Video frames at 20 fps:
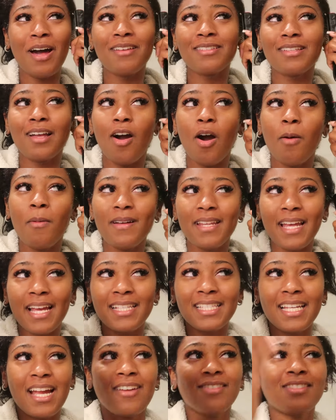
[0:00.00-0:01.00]
I was like, oh my
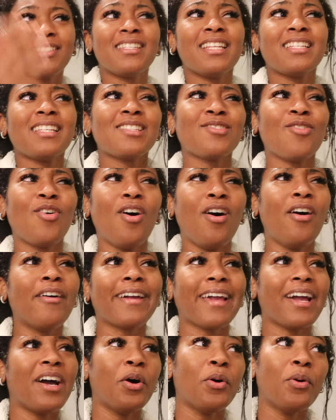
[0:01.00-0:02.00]
name is Carrington, this is not
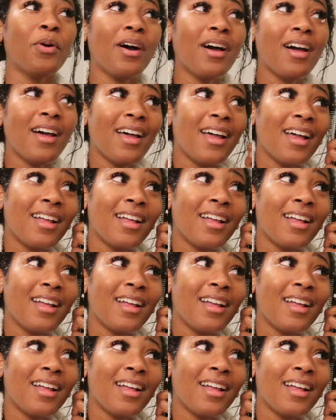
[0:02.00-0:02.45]
hot girl.